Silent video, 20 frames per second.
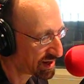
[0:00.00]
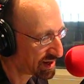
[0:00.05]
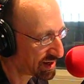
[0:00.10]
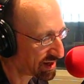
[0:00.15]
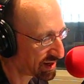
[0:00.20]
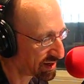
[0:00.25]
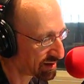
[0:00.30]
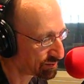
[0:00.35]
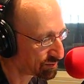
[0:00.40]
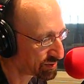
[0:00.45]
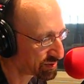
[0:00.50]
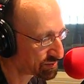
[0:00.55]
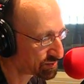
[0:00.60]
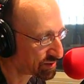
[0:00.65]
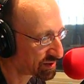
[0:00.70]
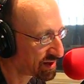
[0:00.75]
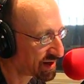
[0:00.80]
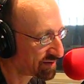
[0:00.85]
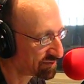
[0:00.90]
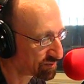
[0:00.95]
and which
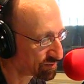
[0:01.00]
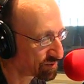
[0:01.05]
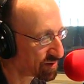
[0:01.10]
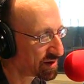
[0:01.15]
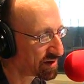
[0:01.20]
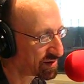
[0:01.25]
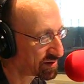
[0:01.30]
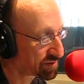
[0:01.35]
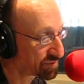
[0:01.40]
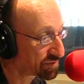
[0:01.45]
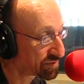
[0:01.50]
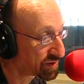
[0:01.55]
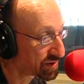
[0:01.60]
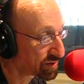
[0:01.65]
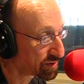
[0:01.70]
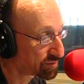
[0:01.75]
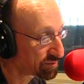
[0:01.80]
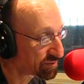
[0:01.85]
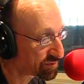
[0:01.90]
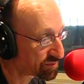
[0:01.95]
will have a run at the
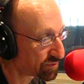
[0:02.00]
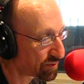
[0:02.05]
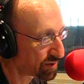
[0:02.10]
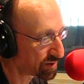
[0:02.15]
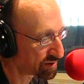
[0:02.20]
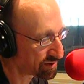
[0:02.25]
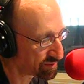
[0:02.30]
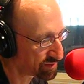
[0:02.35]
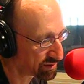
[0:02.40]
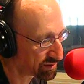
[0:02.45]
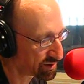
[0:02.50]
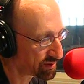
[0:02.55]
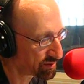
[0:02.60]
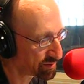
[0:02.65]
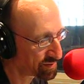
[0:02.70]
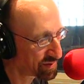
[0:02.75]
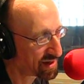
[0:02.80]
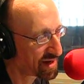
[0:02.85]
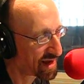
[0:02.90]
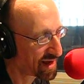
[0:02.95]
Film Forum in Lower
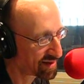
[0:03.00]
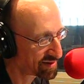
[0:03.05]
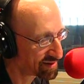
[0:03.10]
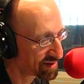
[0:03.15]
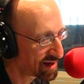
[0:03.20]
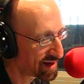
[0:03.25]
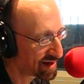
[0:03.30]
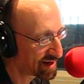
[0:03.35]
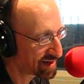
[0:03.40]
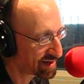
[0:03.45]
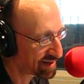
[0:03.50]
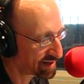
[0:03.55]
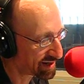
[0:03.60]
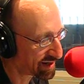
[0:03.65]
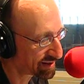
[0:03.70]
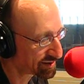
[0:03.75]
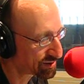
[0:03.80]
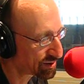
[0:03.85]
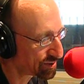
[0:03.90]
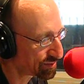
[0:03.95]
Manhattan in
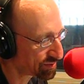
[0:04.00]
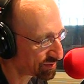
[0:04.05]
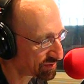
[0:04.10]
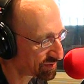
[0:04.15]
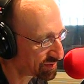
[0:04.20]
October.